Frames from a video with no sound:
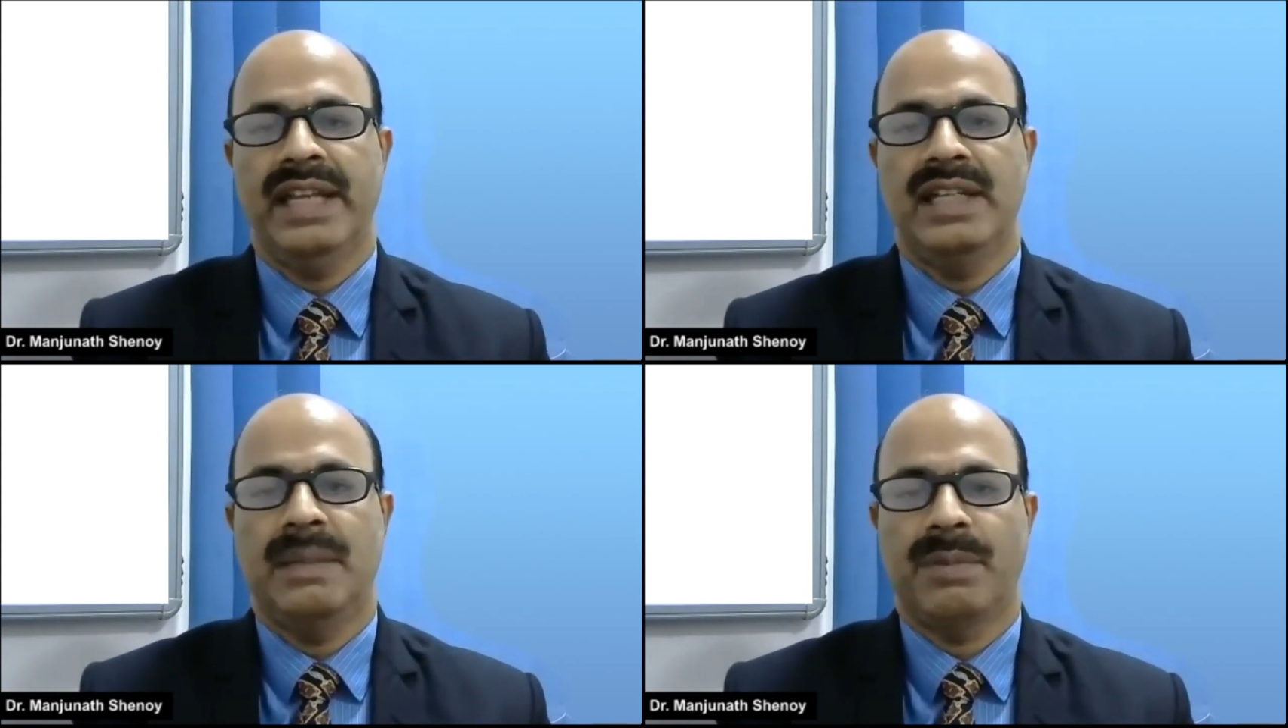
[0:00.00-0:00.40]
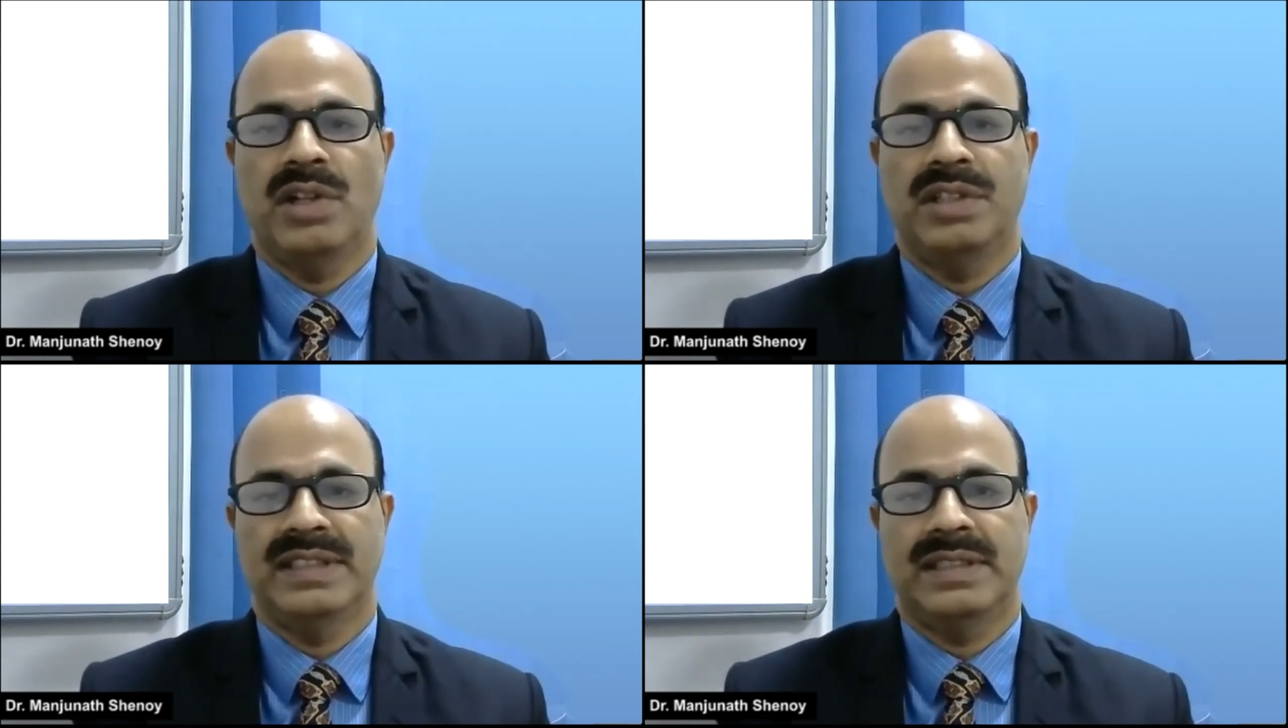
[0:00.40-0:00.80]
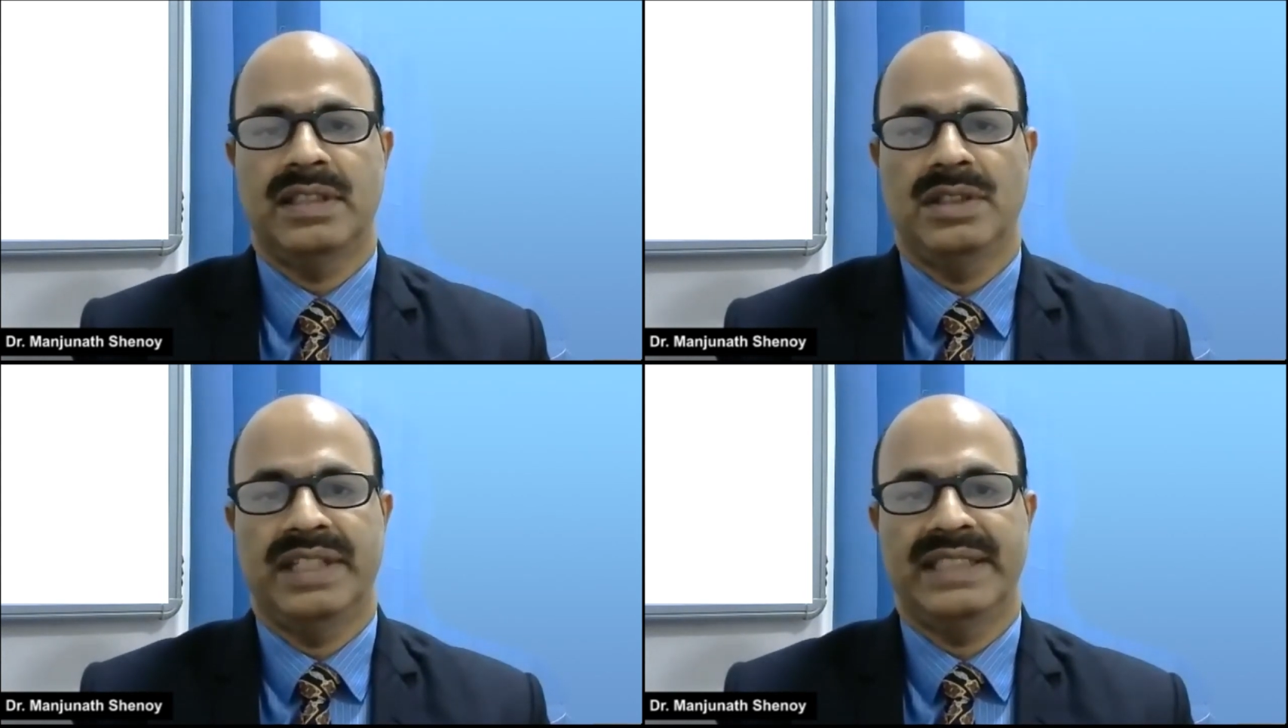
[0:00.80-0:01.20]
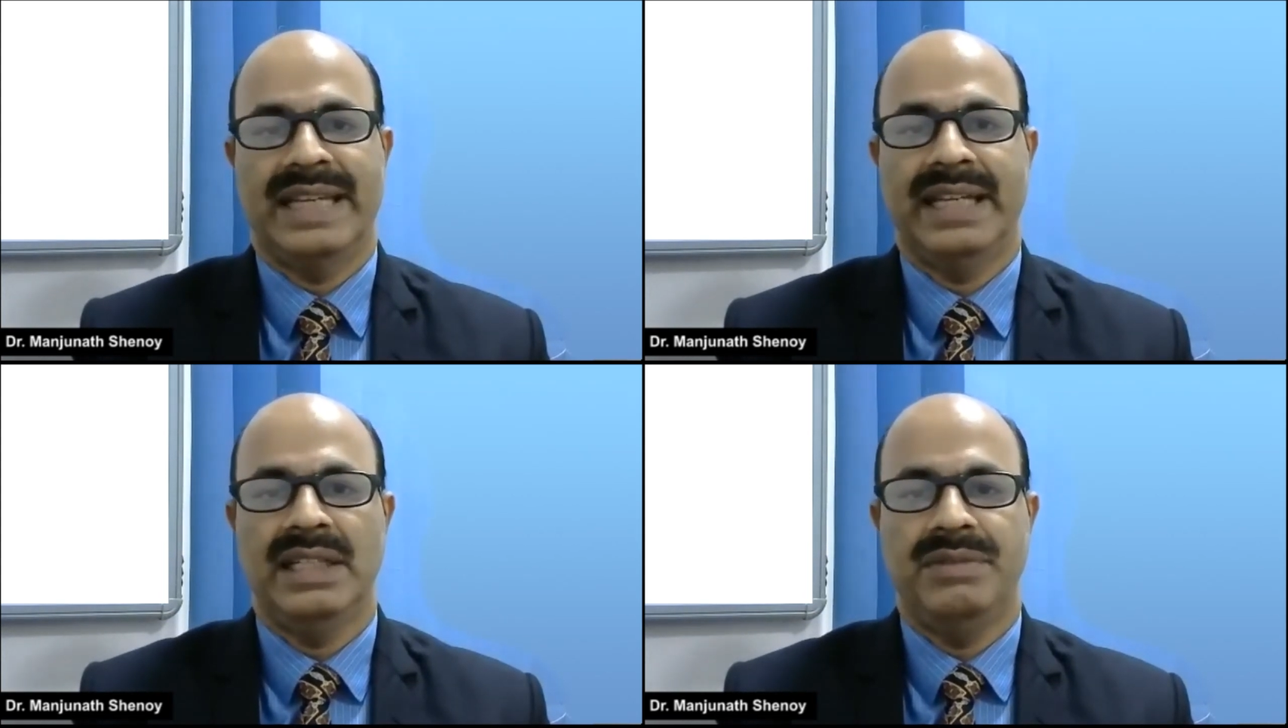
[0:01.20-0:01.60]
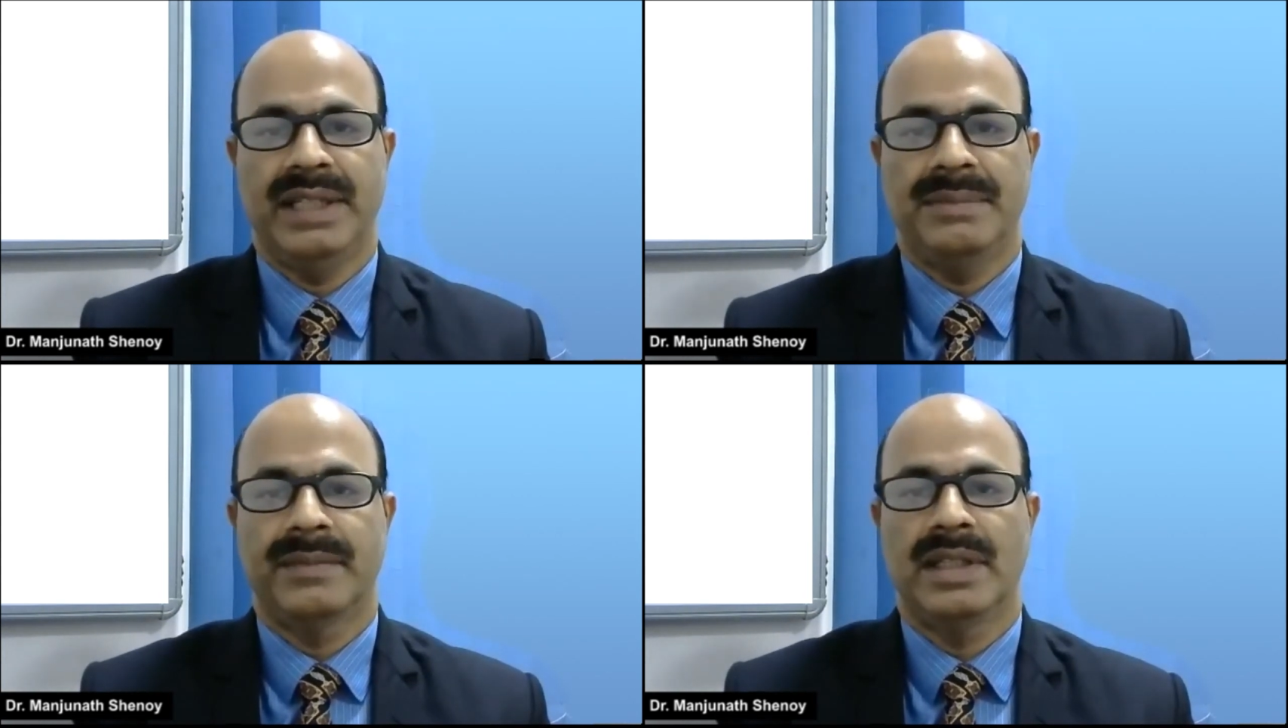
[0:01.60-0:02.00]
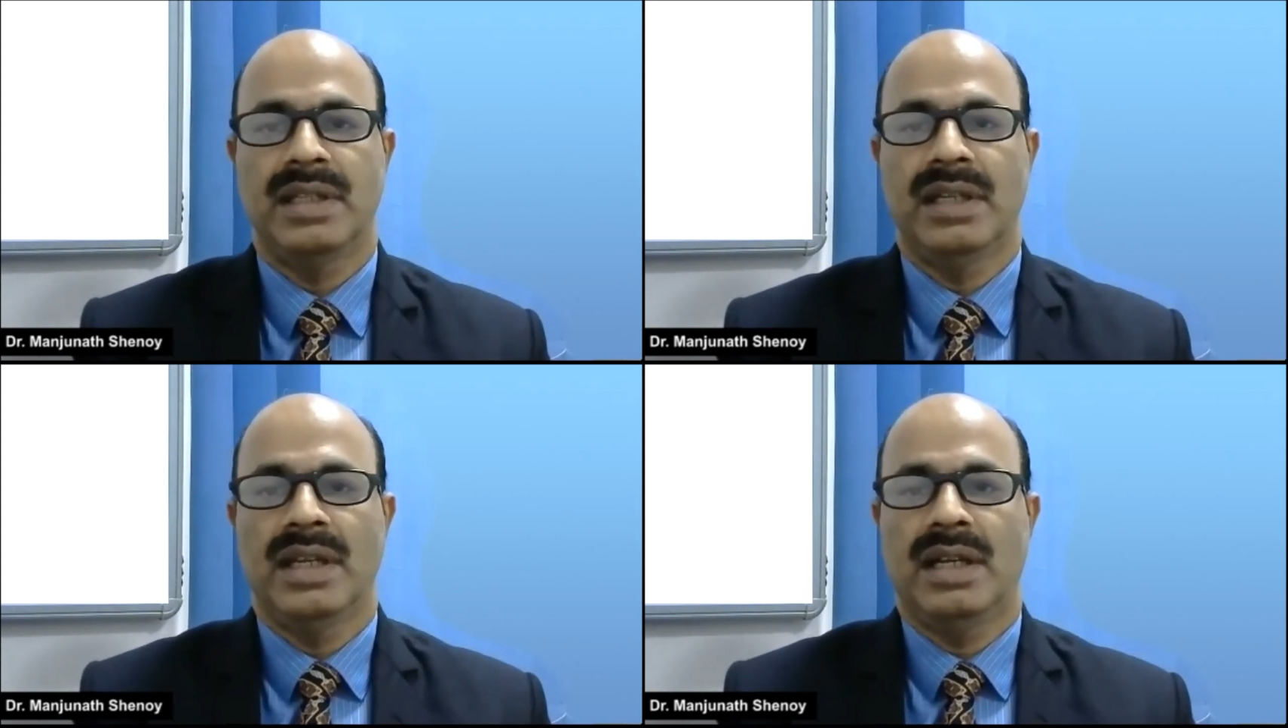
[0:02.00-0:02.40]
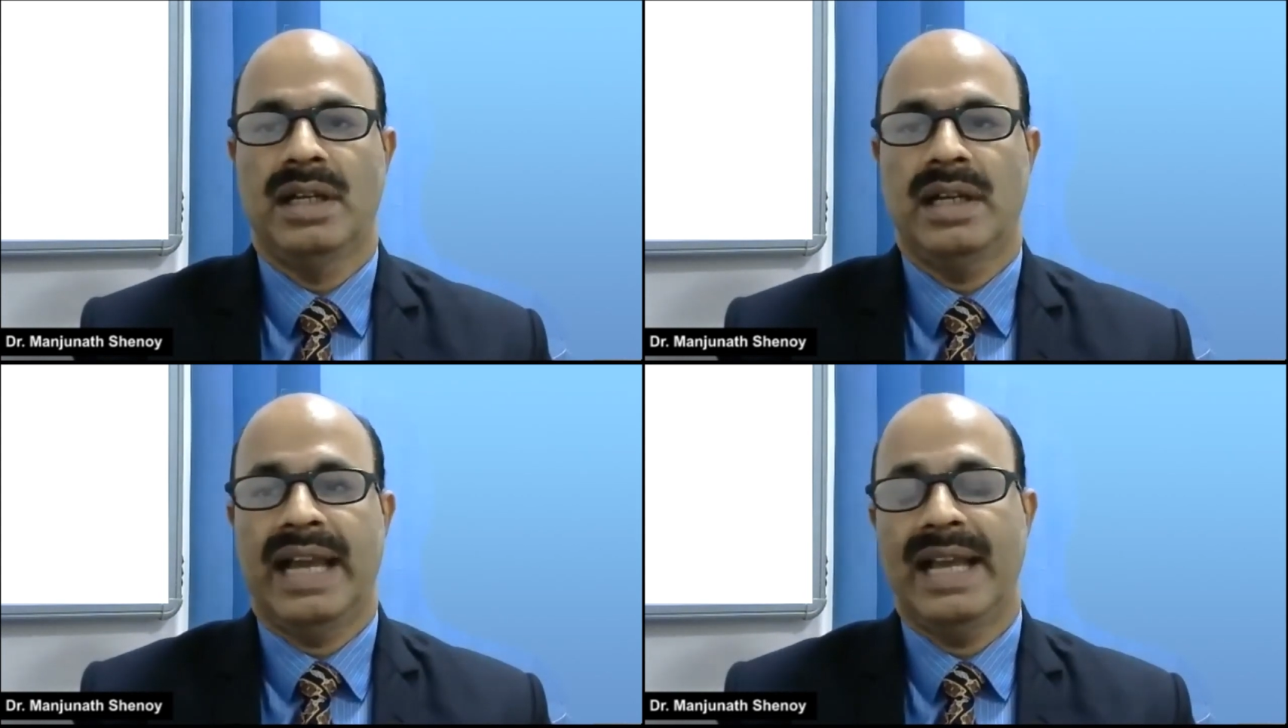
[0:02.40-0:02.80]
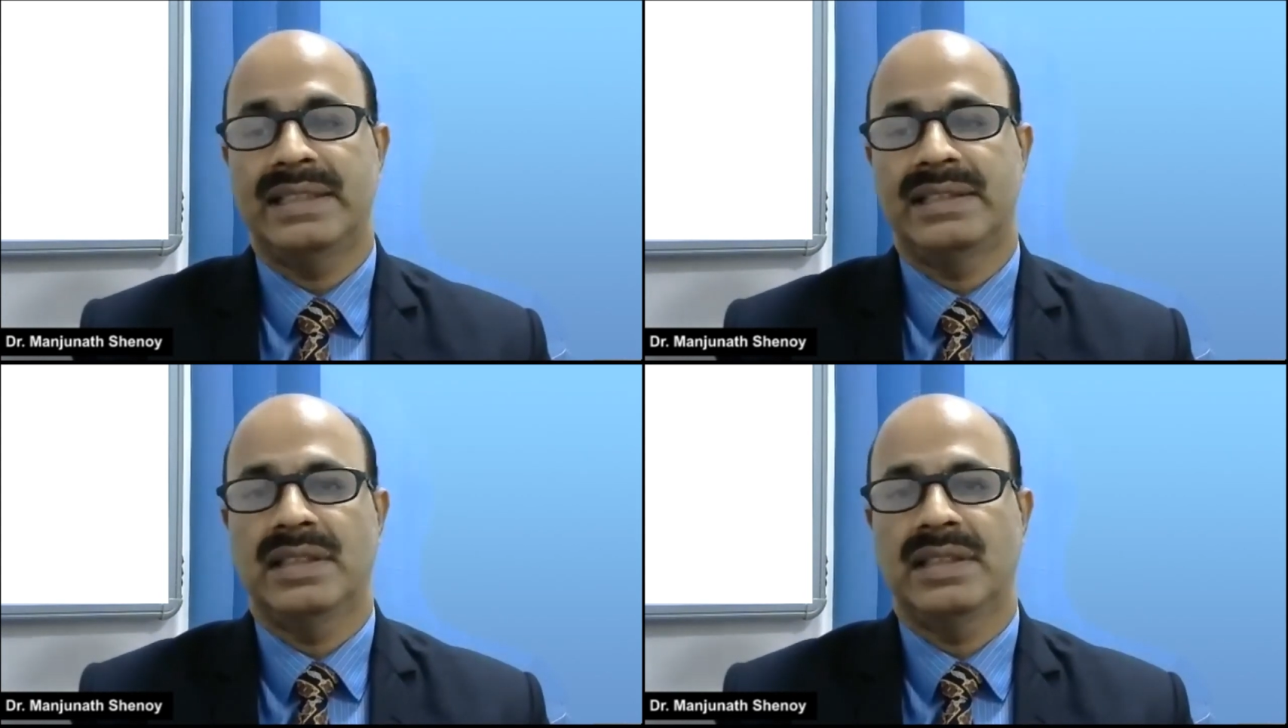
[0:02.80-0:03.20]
and Nephrologists, known as IADVL, has